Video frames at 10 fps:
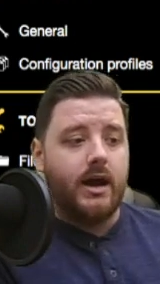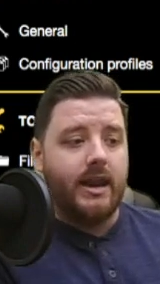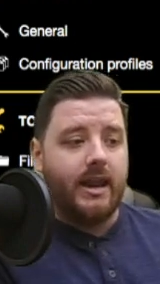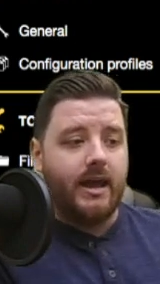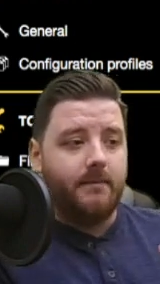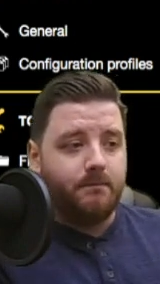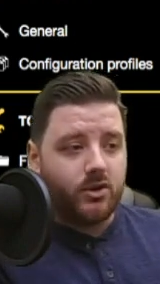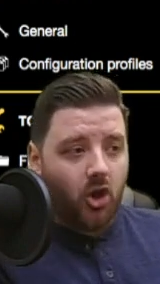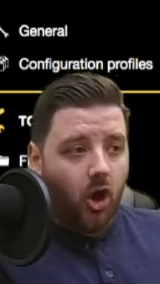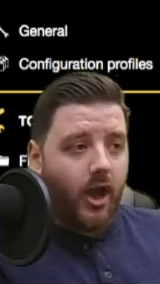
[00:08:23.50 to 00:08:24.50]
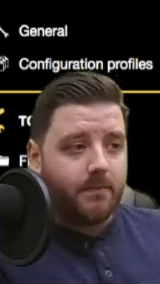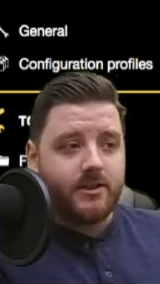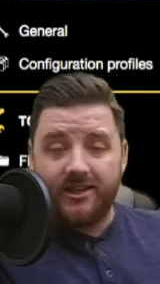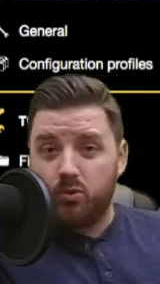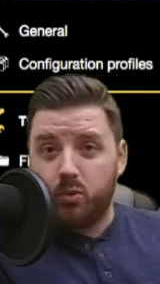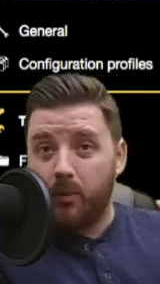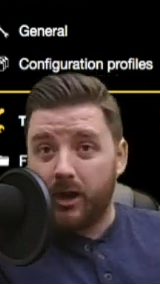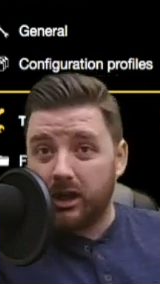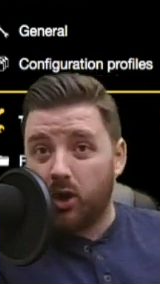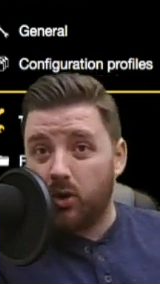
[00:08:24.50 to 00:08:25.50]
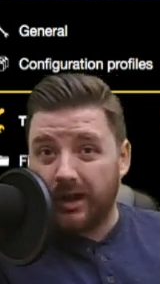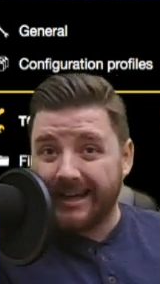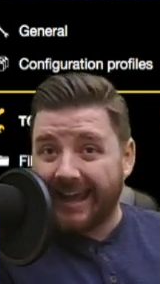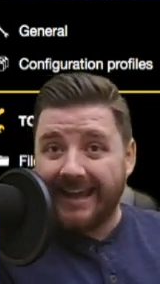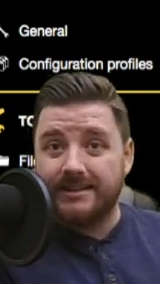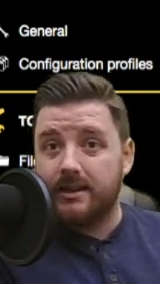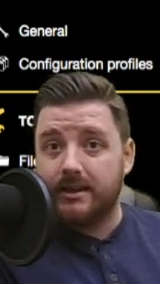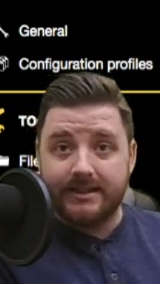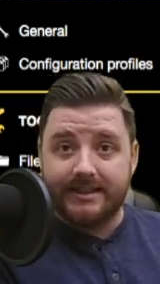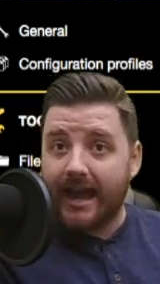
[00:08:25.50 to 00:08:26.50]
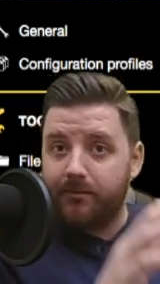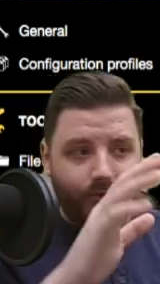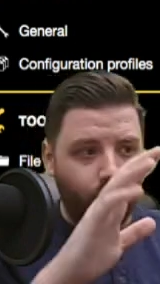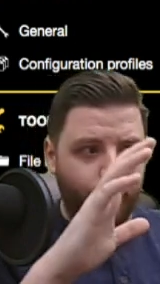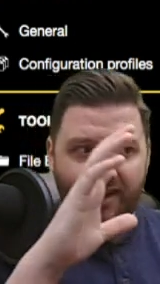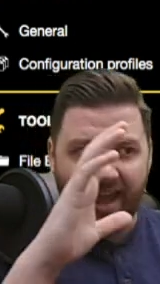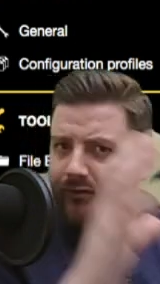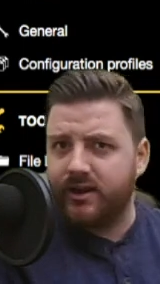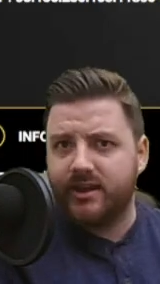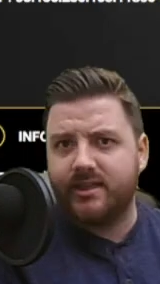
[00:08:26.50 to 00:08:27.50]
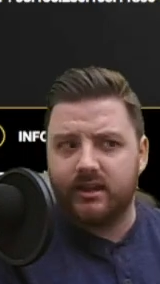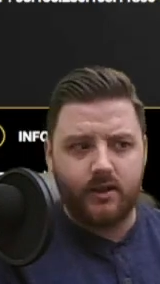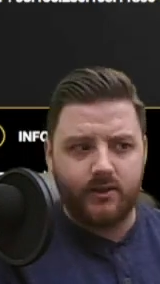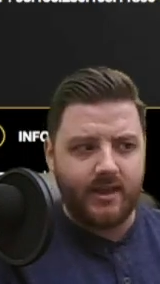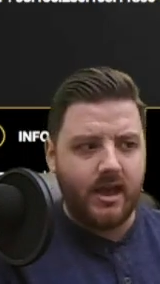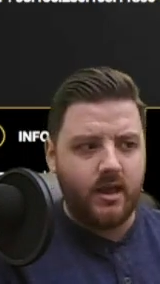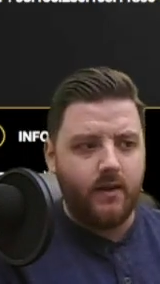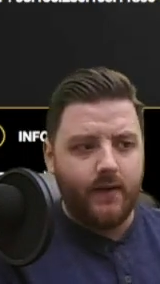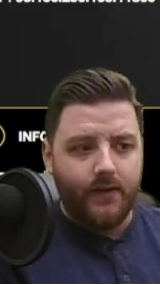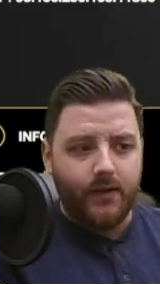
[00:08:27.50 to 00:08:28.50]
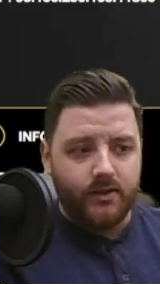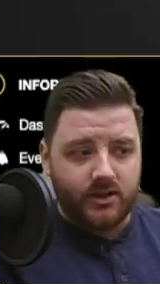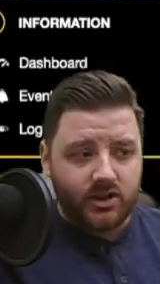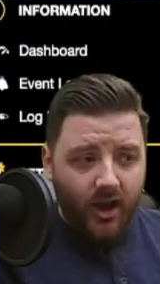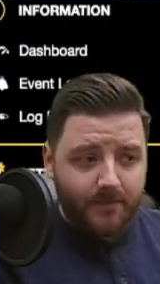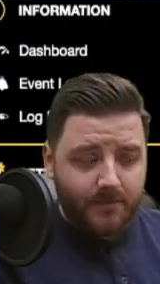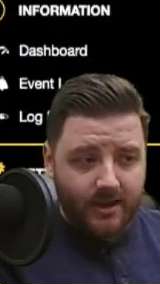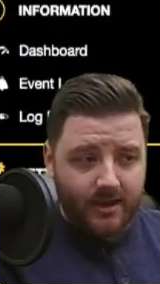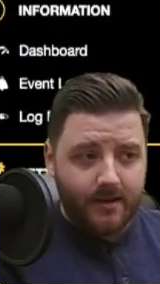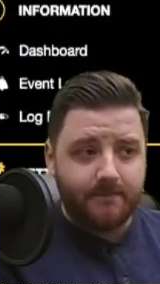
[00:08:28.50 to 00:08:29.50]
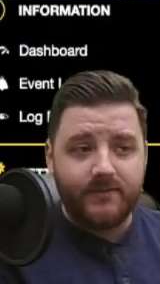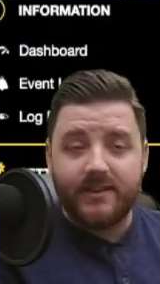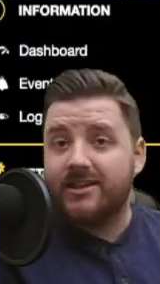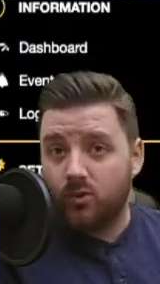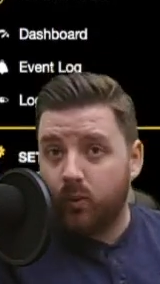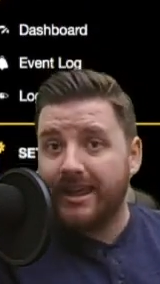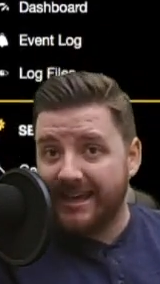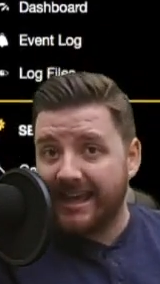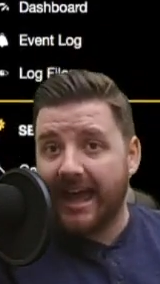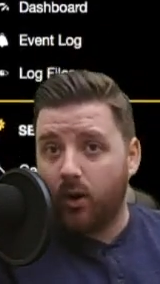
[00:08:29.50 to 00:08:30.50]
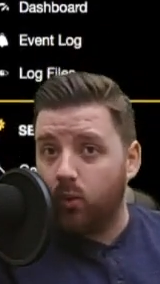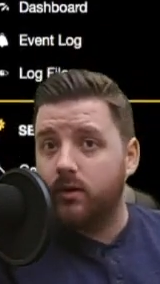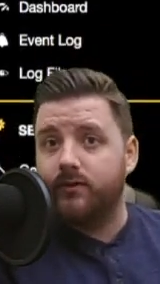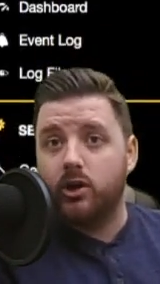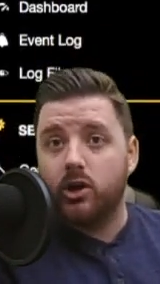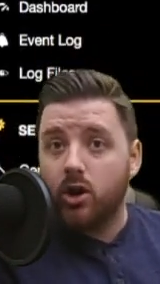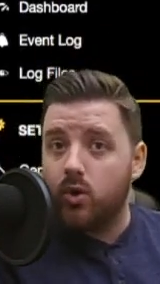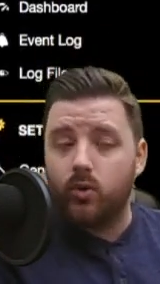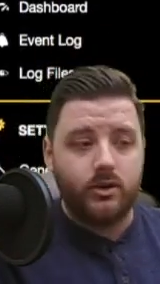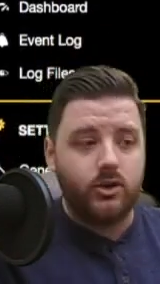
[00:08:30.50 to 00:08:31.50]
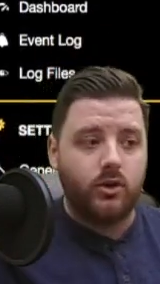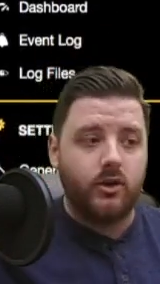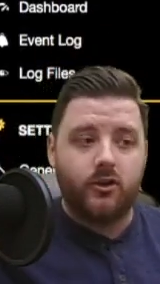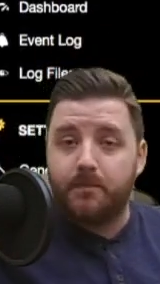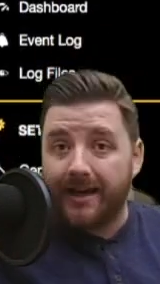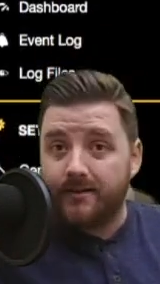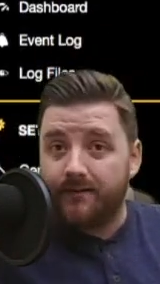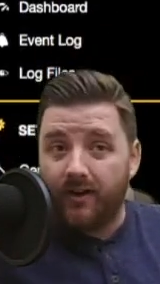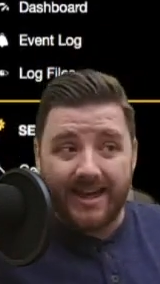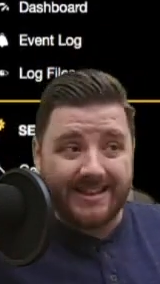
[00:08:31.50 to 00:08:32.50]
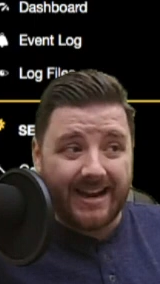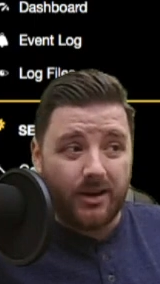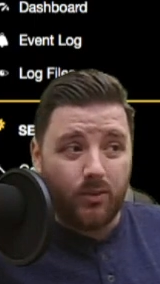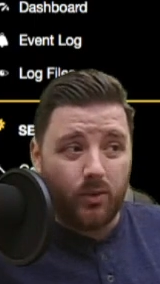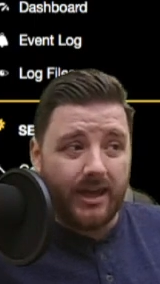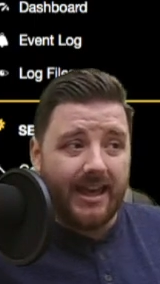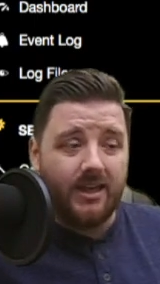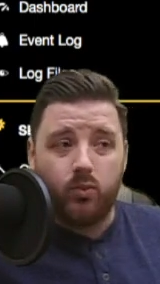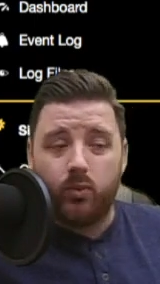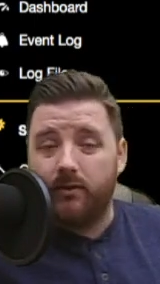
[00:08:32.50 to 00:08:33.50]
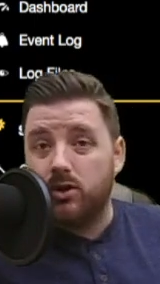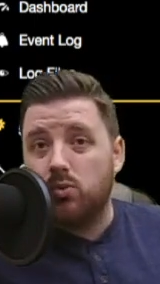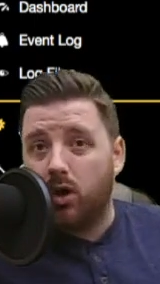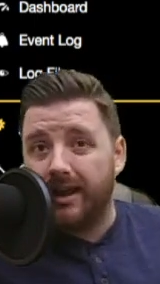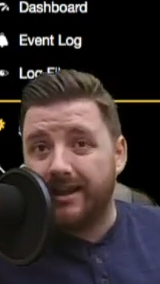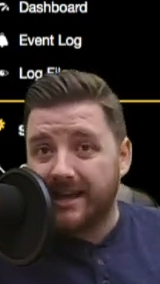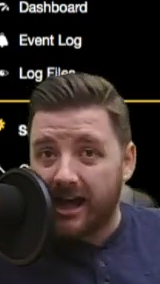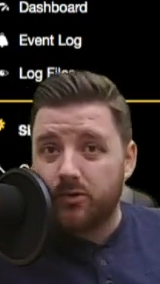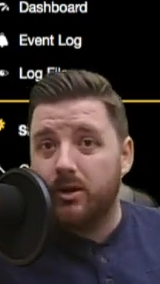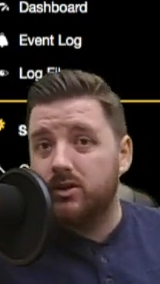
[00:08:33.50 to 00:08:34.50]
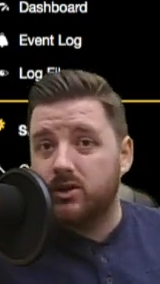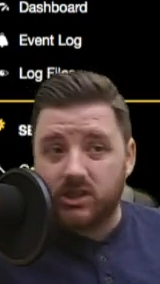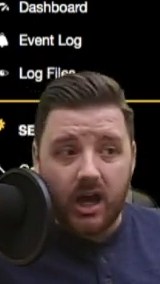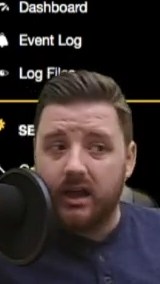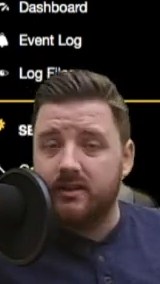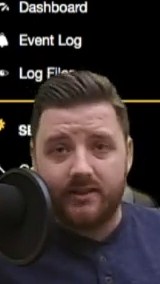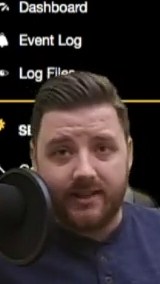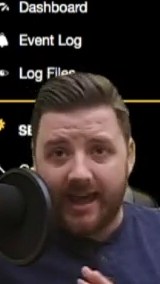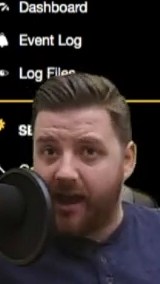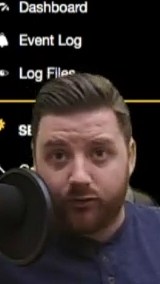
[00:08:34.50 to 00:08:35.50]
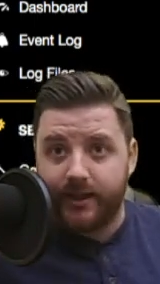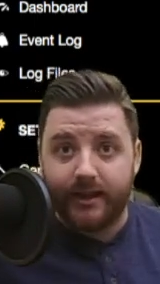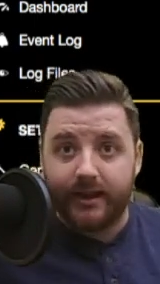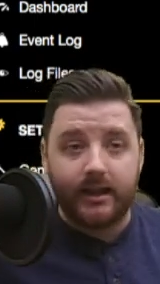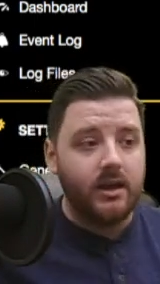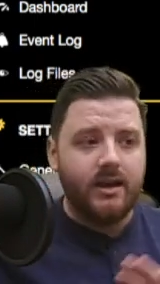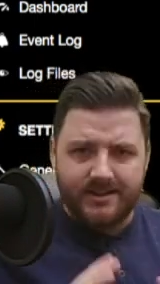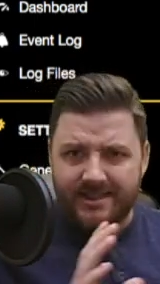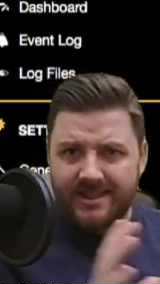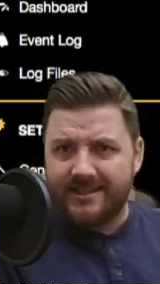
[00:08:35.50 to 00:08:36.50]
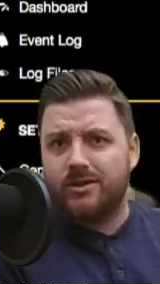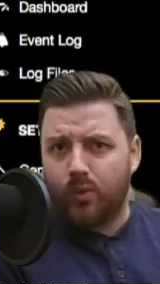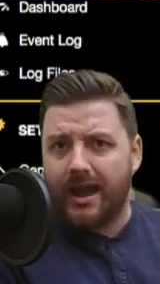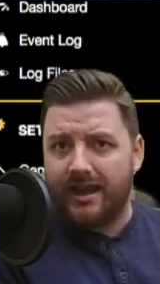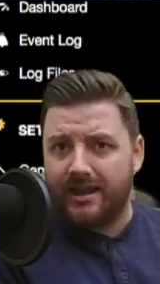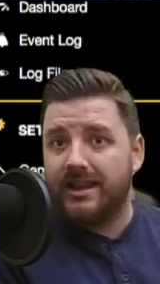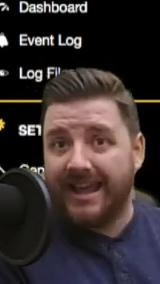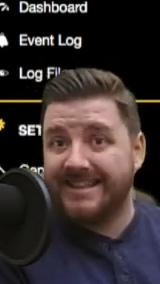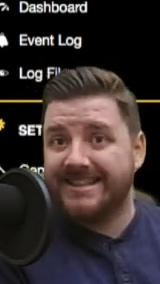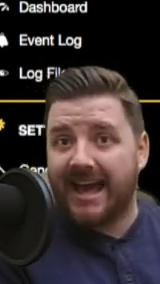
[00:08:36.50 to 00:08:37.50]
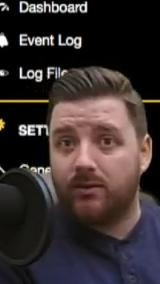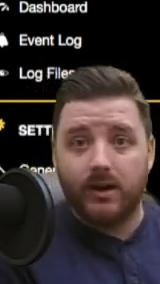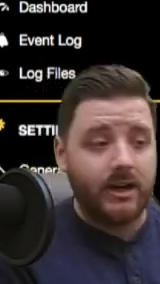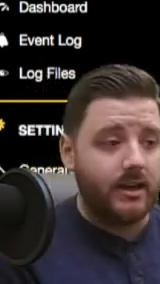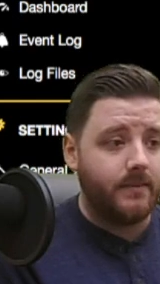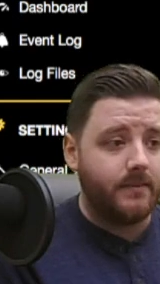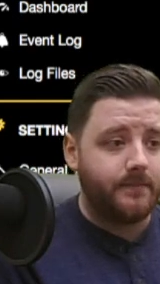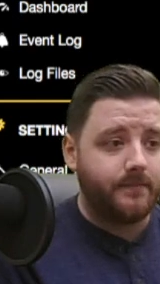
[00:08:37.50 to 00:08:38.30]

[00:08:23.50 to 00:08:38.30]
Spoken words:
And then types, this is where we're going to go like into the depth of everything that's there. The types here, this is where you get all of the loot. You can specify exactly what it is, whether you want attachments, guns, everything. So this is where it's at, really.